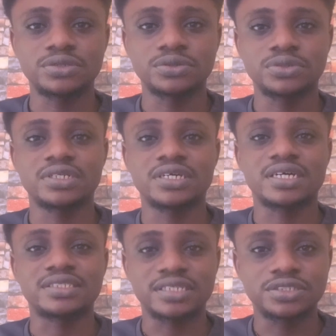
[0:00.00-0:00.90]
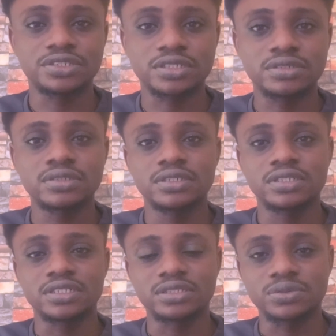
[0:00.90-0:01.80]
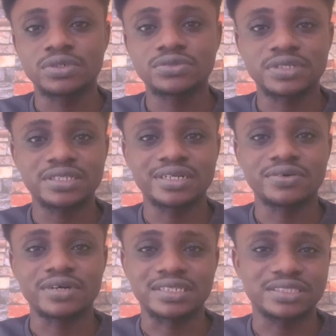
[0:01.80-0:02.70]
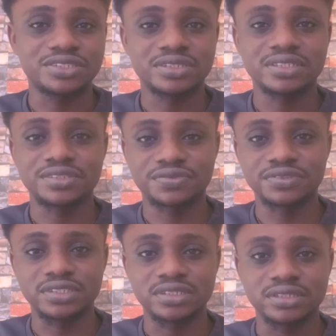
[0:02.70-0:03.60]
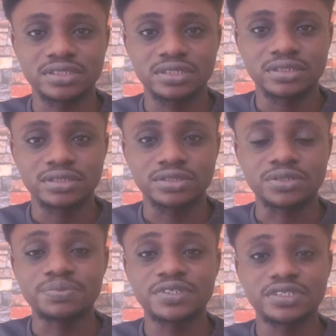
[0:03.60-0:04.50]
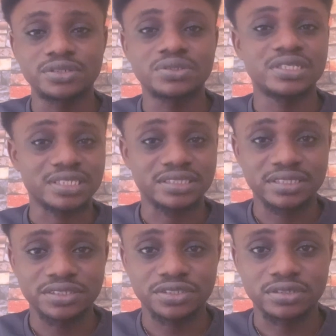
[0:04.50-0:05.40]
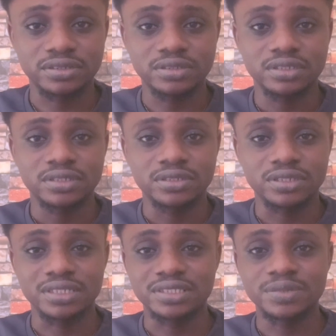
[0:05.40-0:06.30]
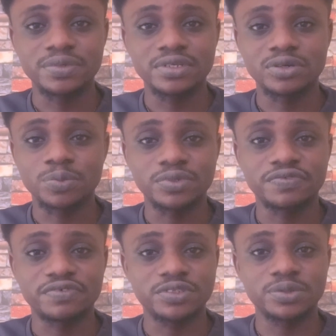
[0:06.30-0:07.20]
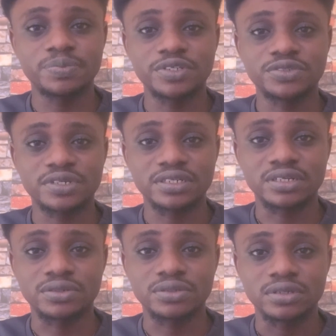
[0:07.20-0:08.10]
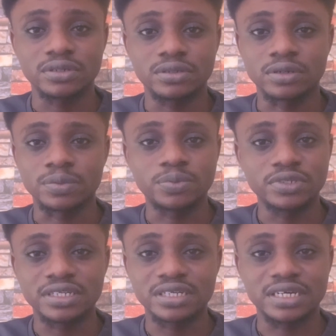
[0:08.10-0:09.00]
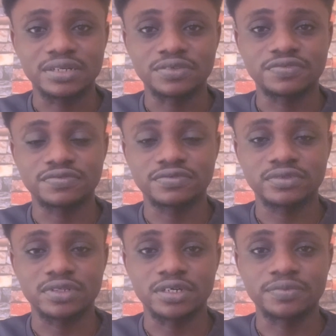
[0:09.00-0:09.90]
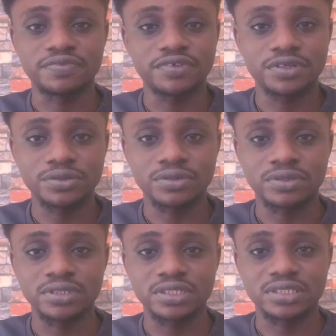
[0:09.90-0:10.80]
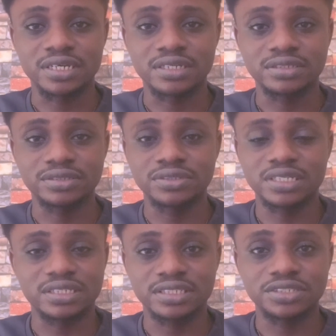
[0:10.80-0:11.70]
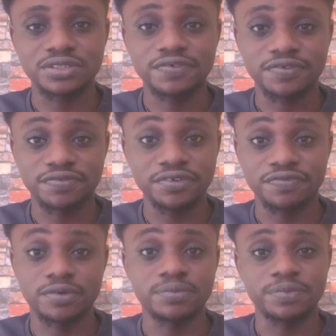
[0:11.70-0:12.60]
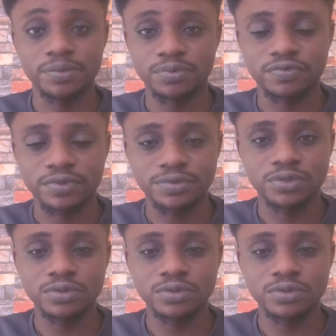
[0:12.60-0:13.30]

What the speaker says: do to get attention. In the world right now, attention is free. You don't pay to get attention. You can simply open a Facebook page right now, upload any kind of video on it, and you get attention for free from people from the